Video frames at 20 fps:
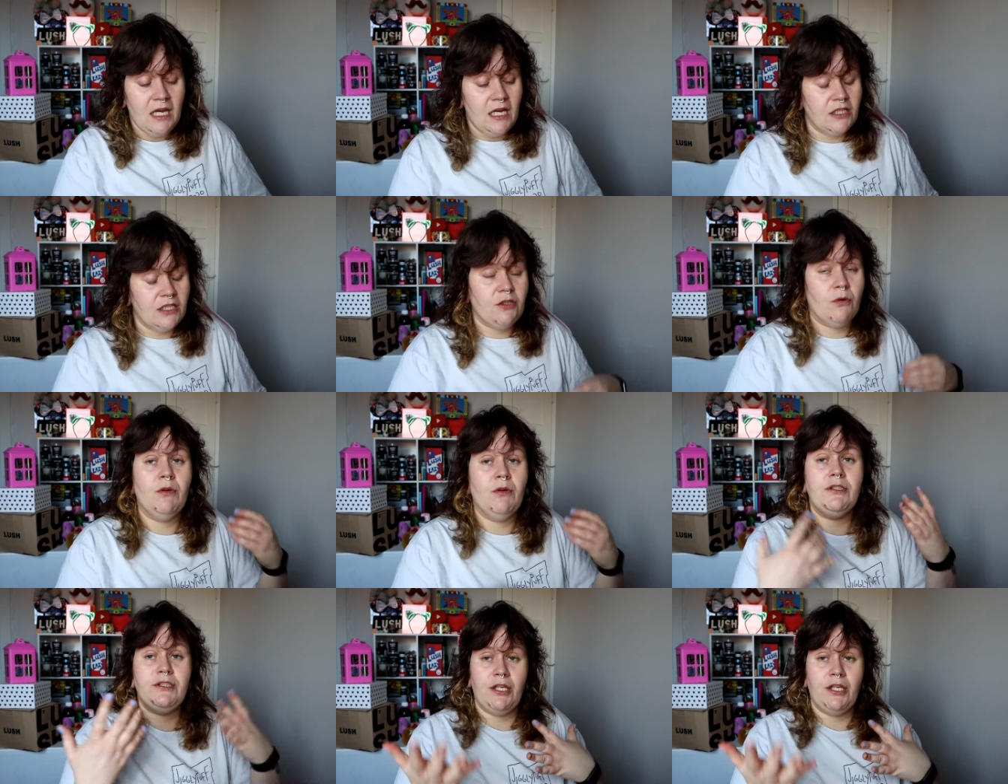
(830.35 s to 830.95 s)

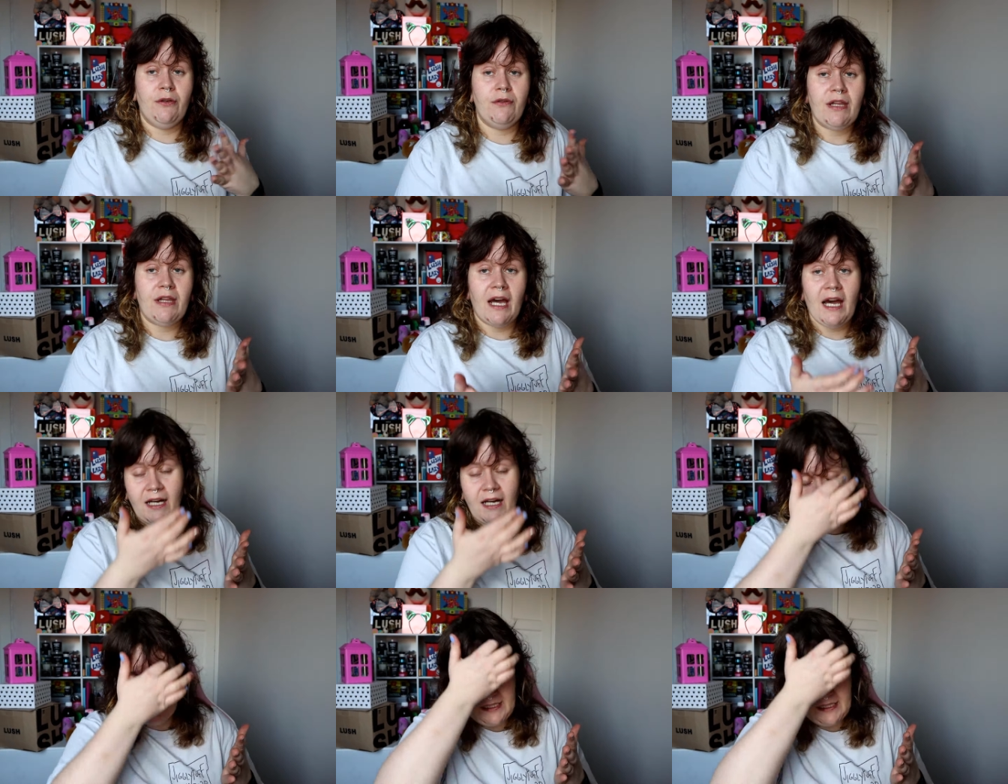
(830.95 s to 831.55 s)
So we'll do
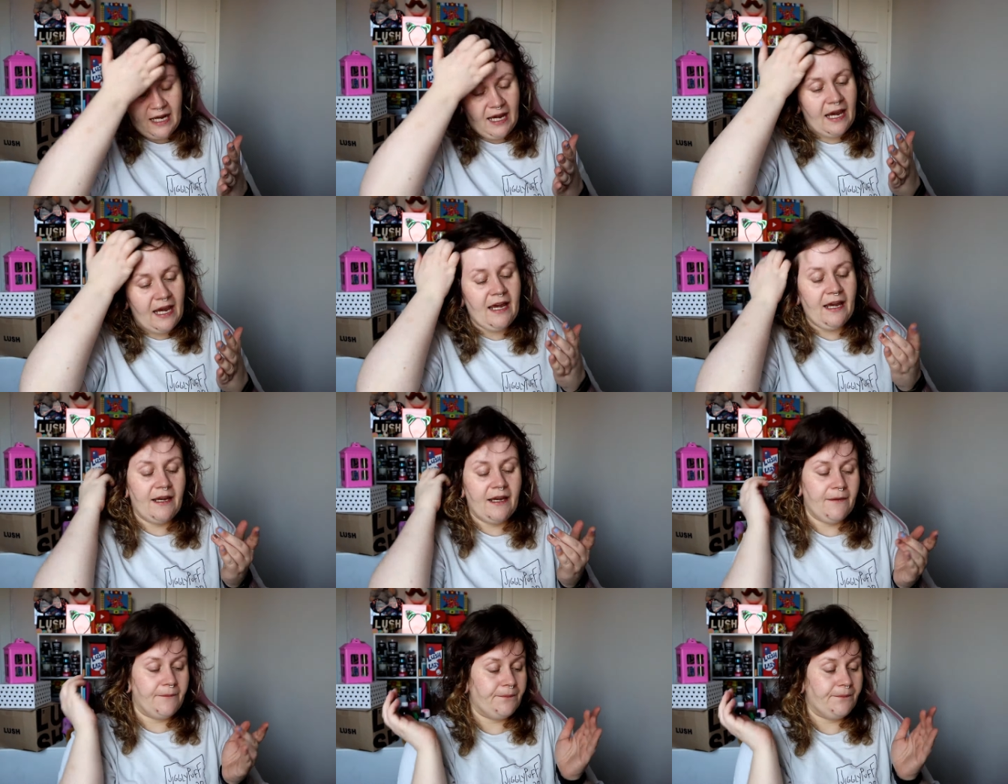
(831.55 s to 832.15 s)
that
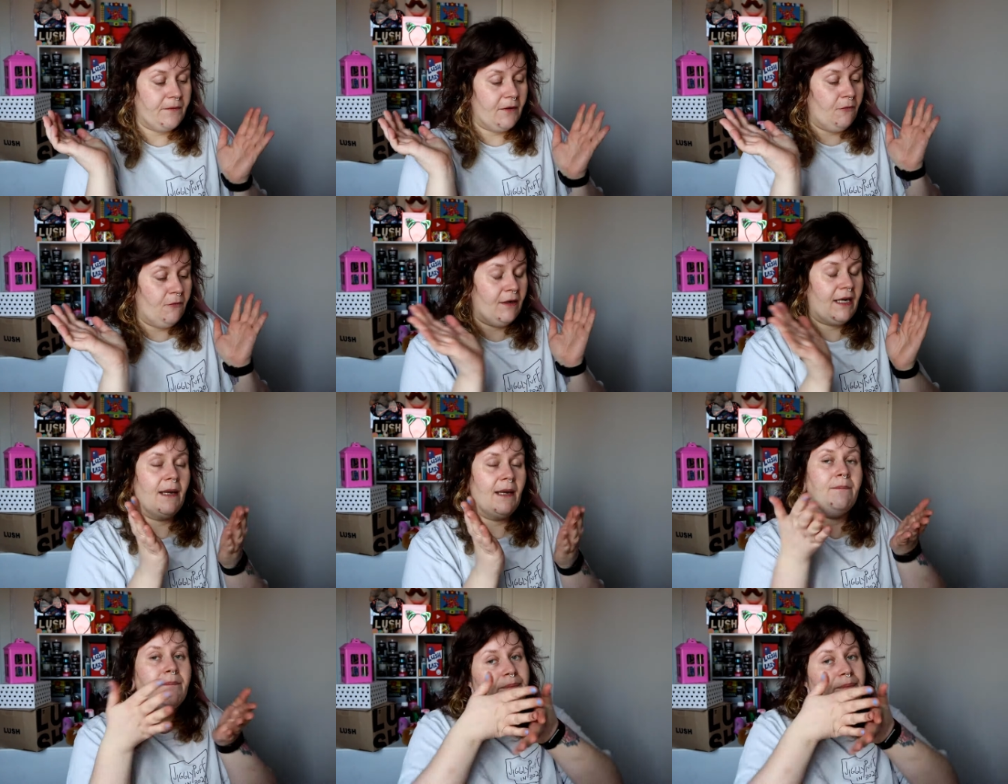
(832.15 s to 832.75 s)
um,
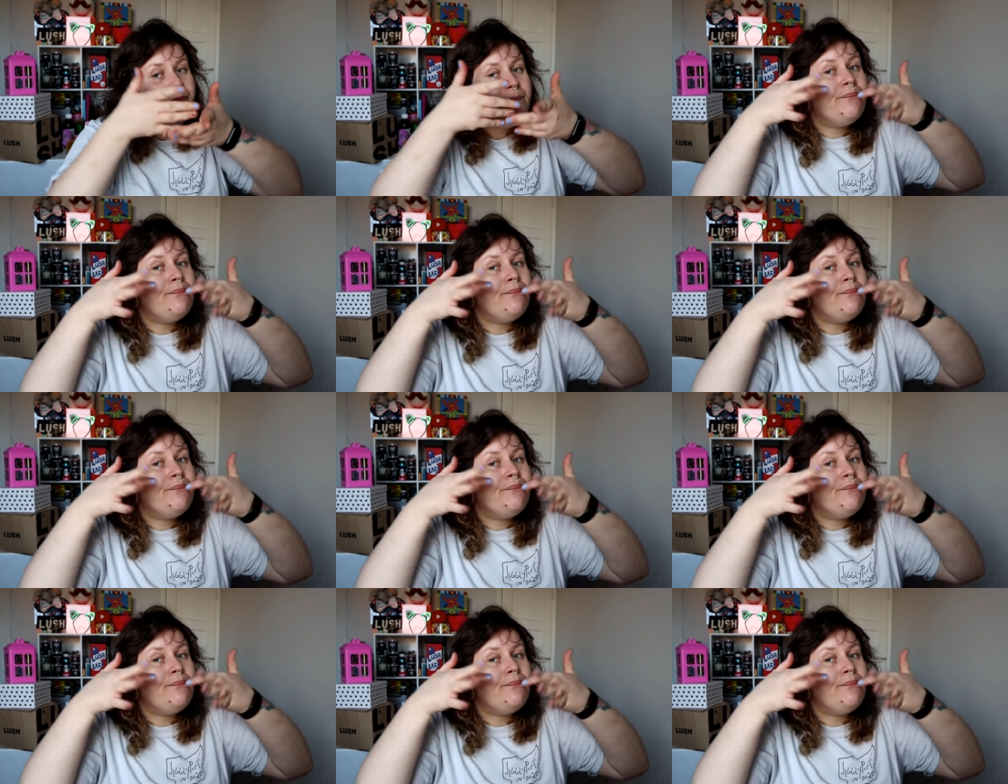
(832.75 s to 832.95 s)
when I